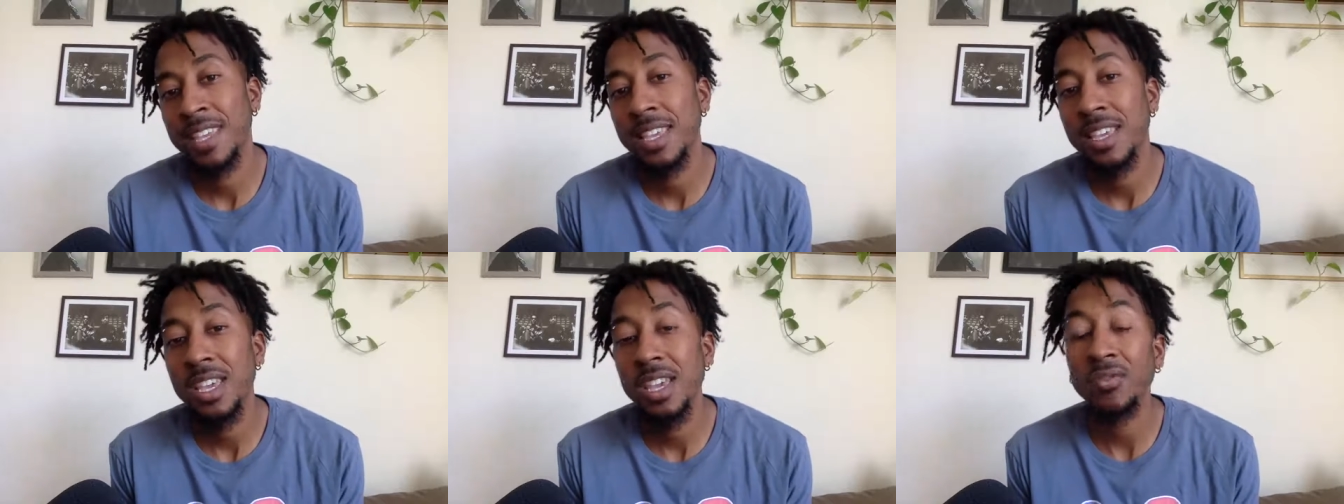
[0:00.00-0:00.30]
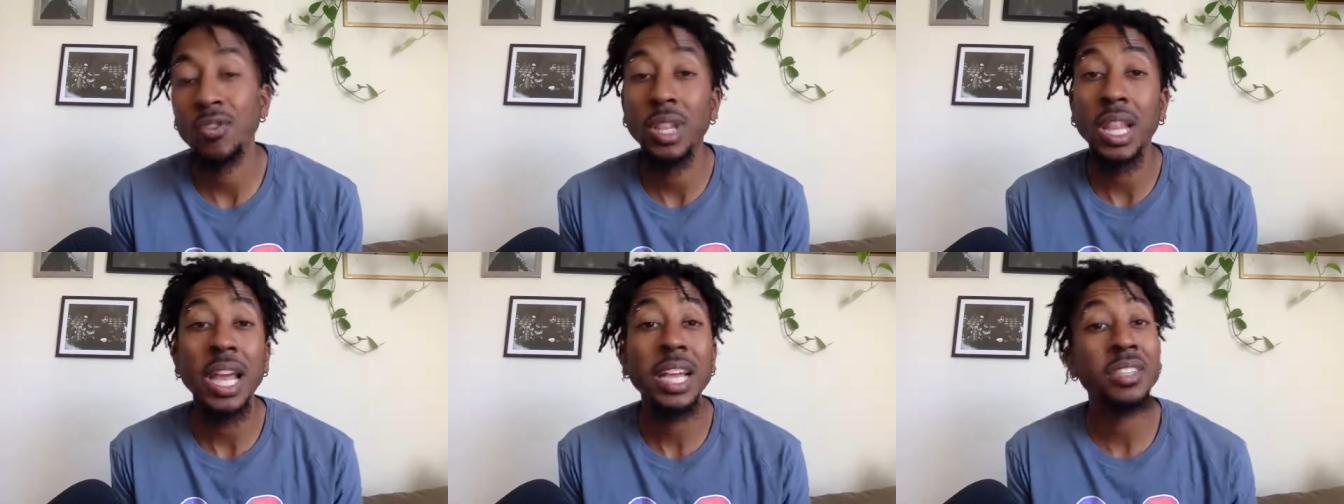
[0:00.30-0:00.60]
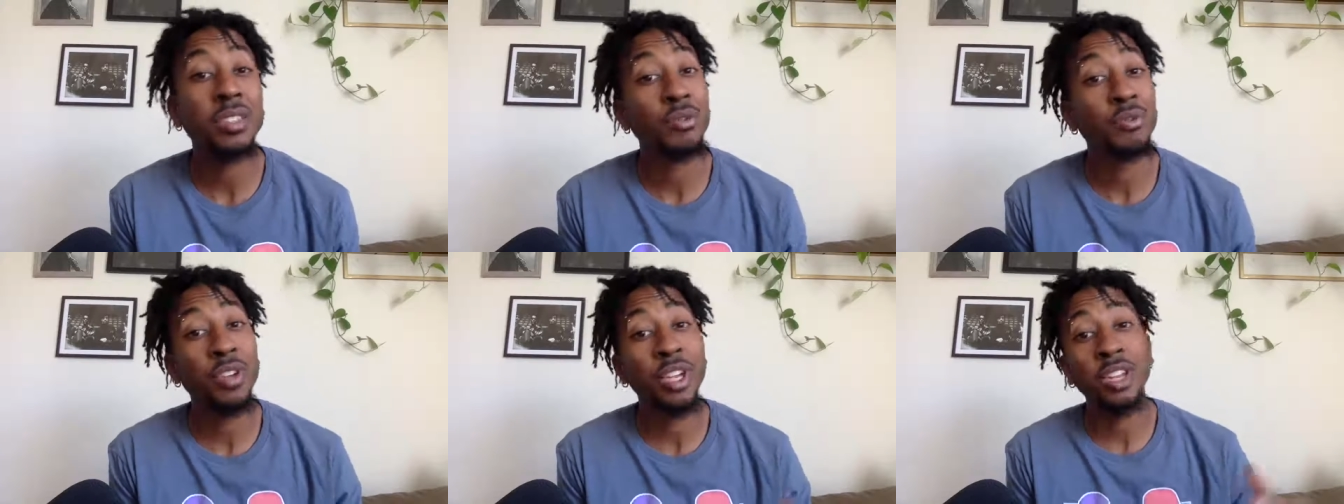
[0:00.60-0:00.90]
If you like
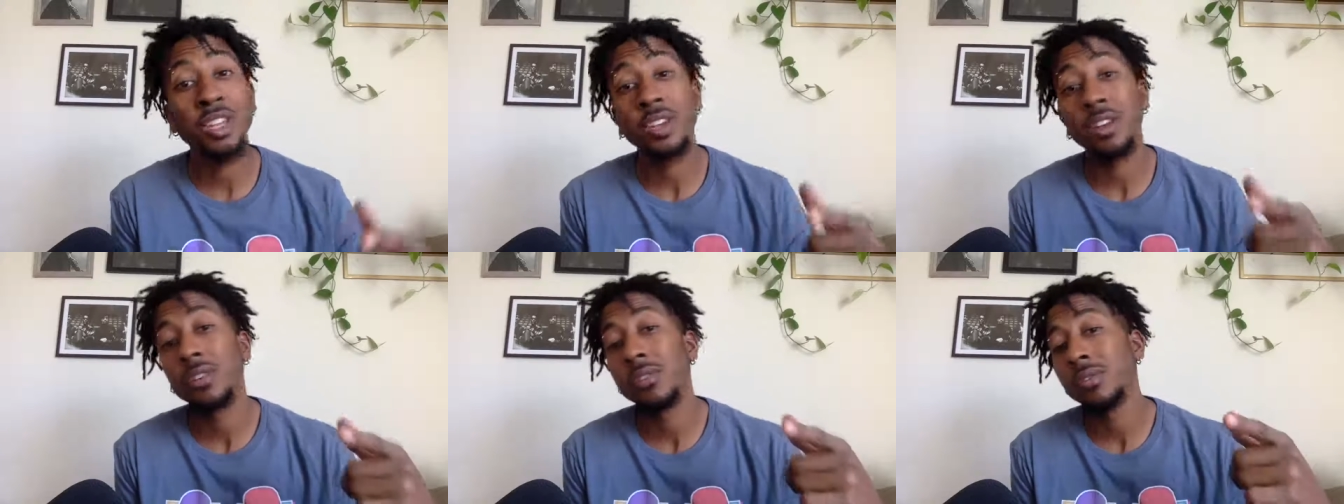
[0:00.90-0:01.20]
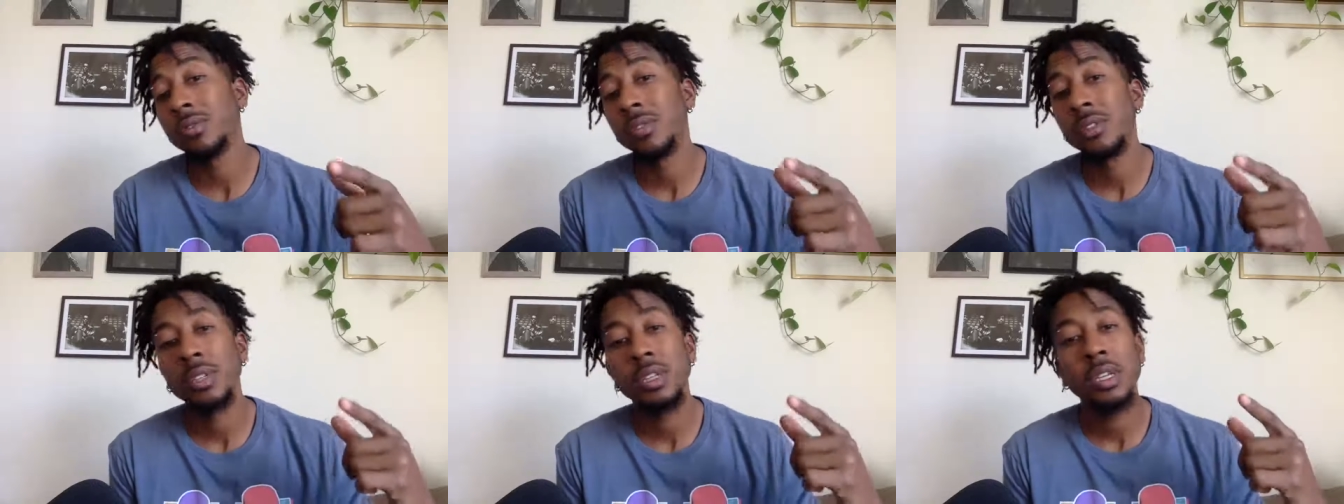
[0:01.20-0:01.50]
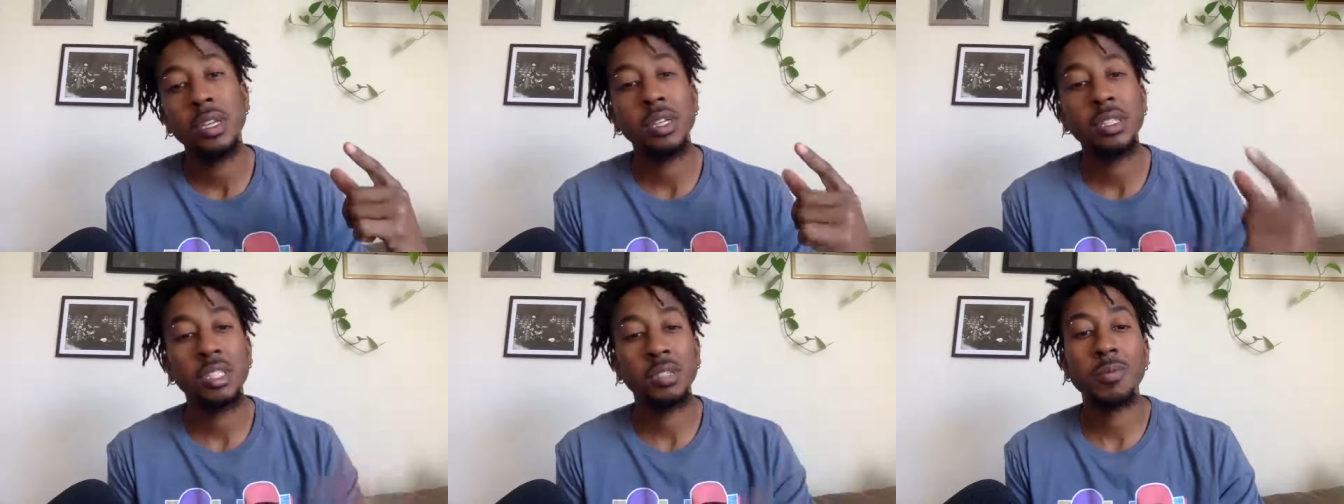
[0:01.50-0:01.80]
the video,
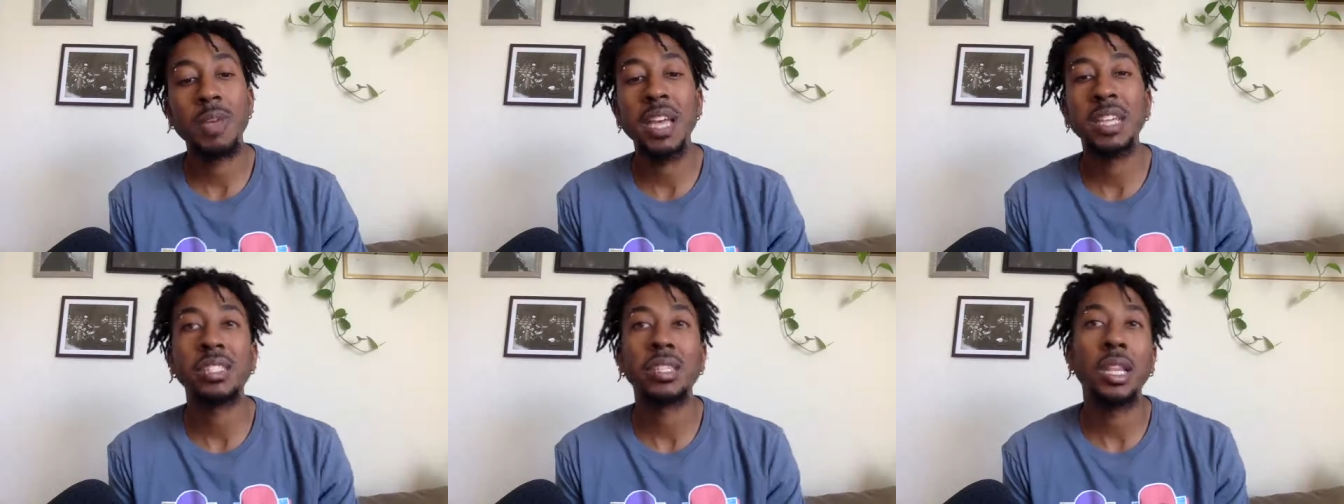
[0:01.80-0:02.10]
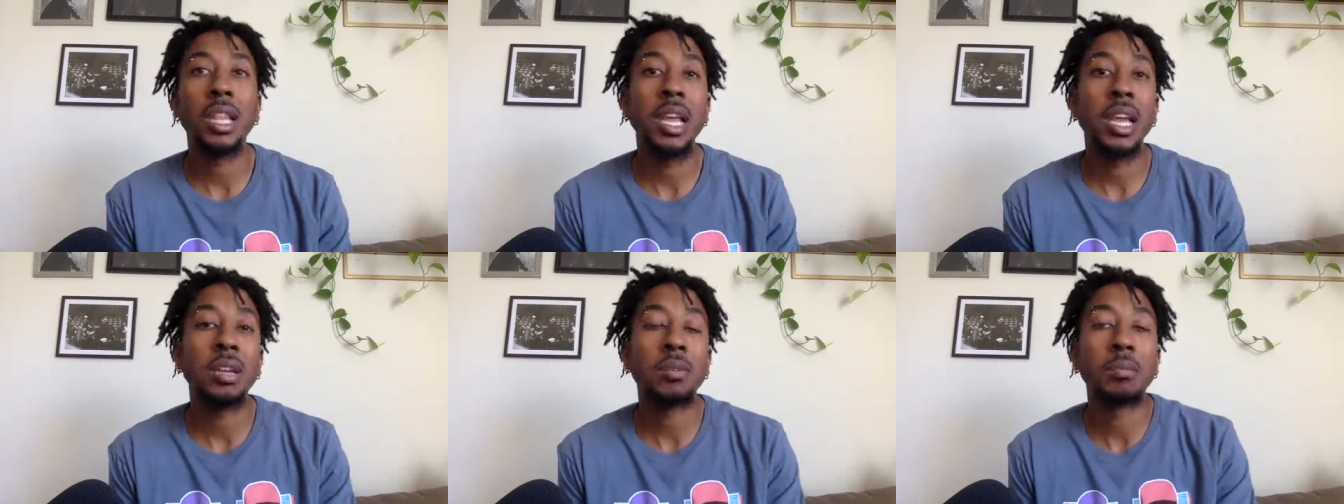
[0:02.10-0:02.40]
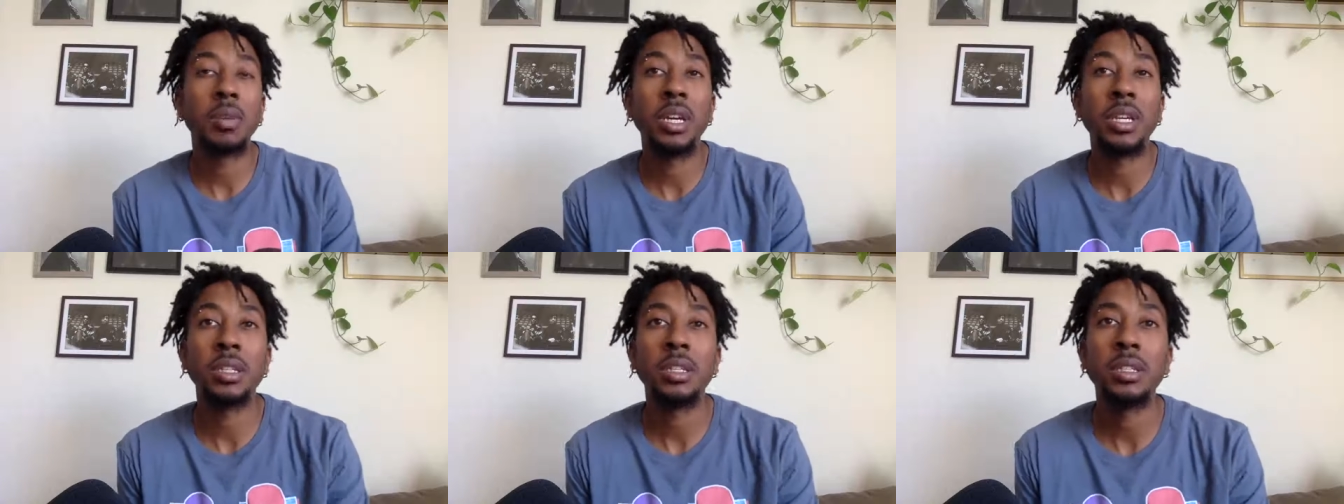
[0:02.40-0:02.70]
smash the like
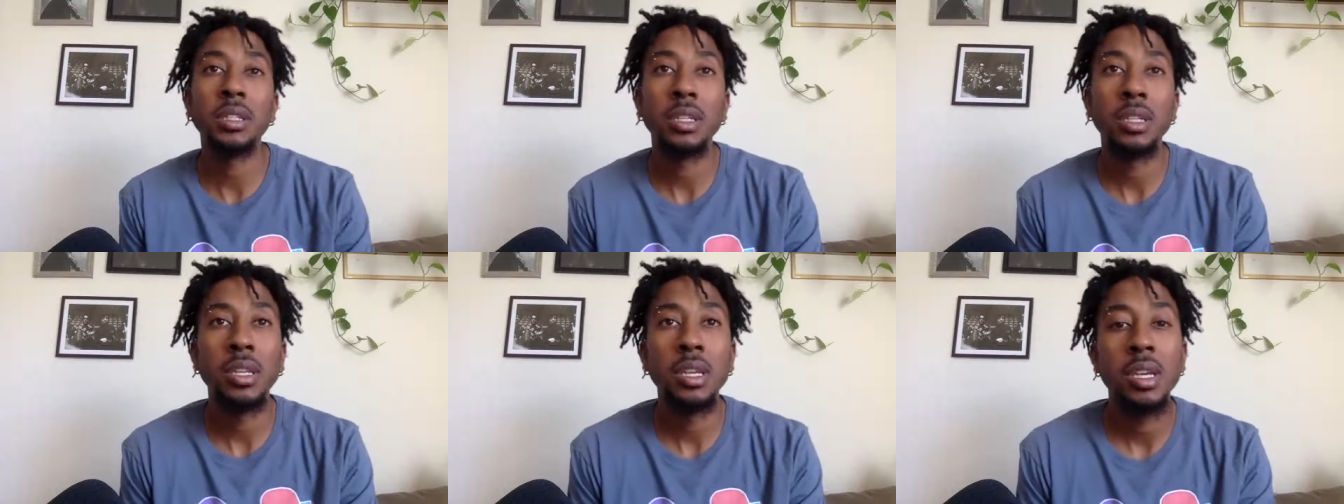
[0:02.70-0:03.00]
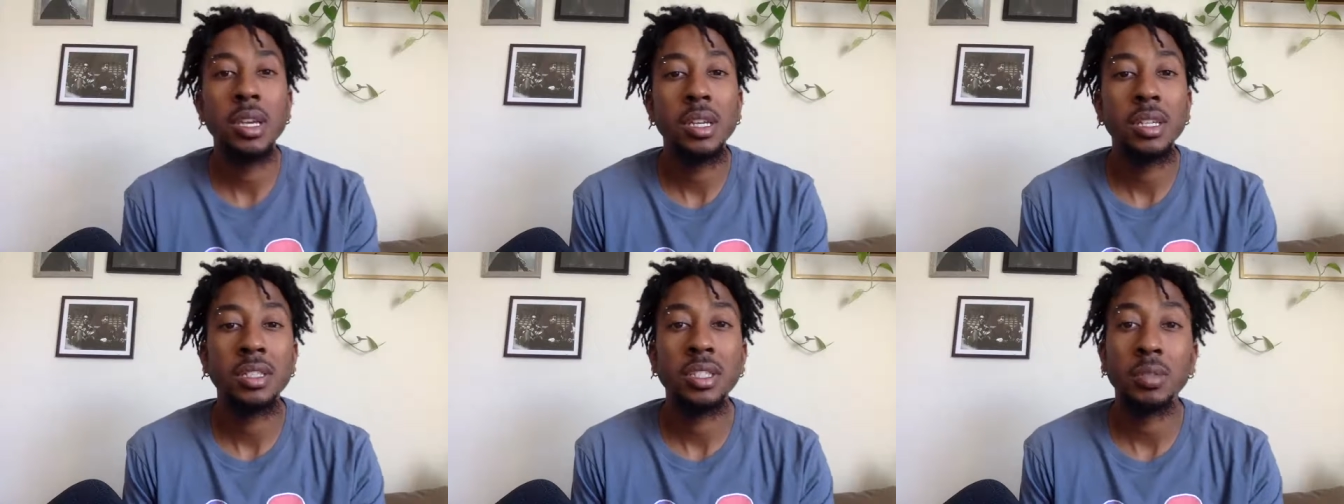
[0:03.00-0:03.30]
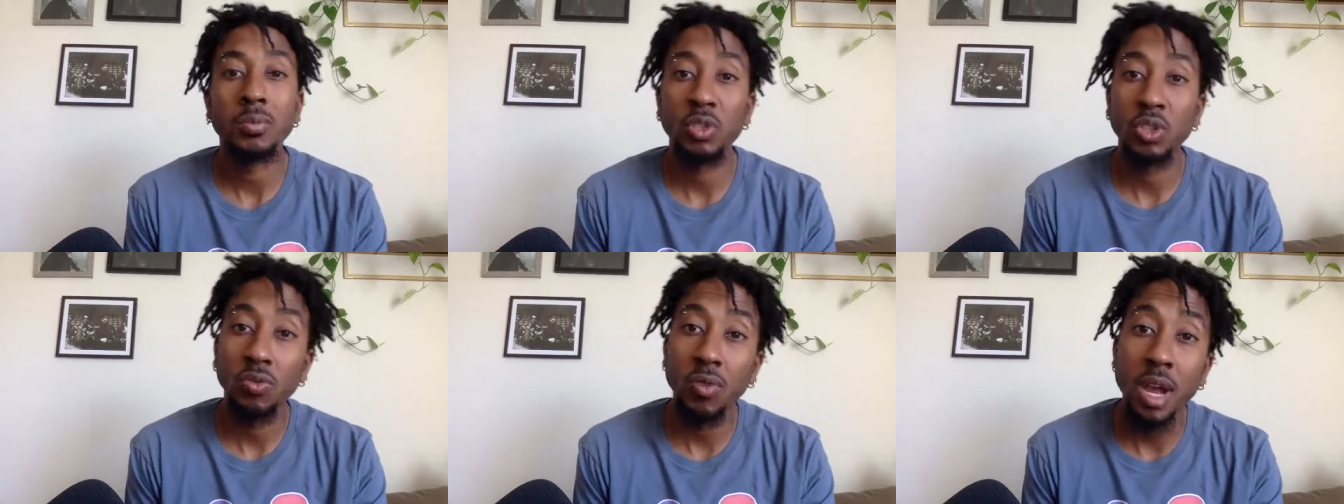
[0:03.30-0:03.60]
button,
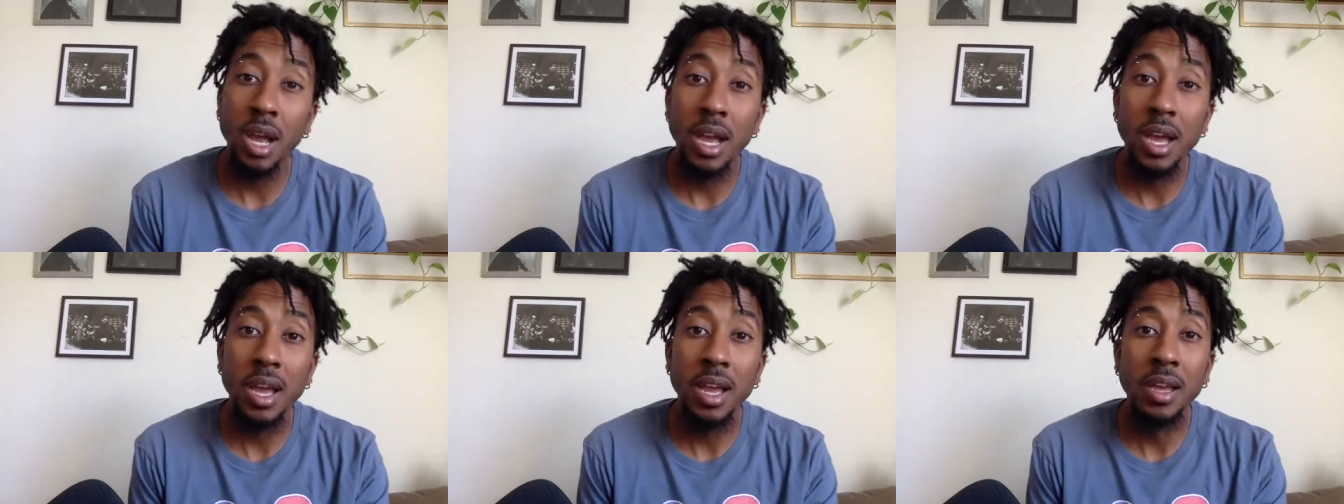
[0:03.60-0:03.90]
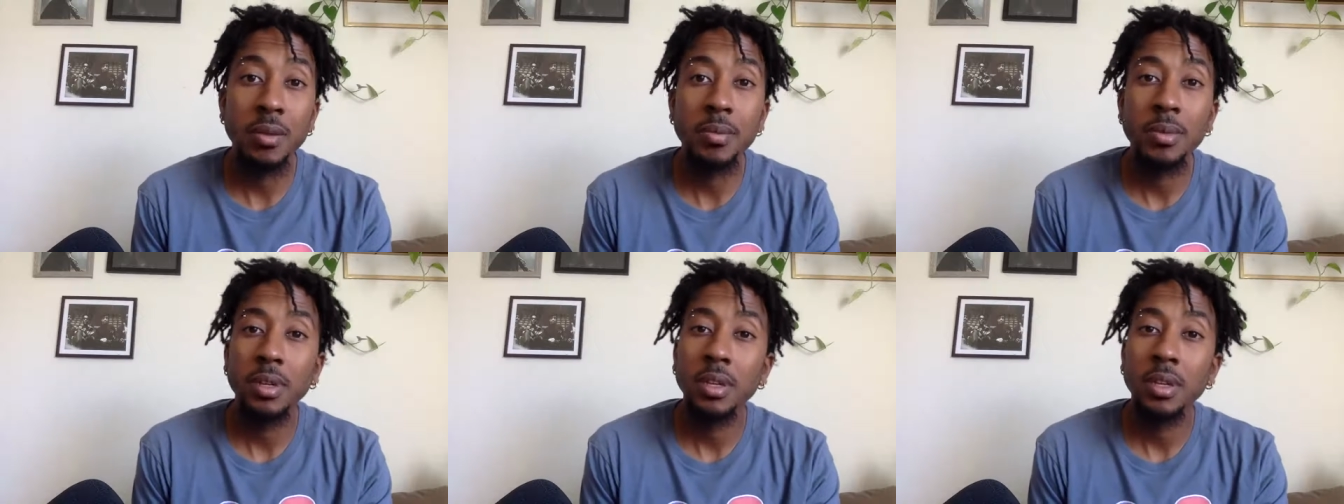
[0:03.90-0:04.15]
subscribe,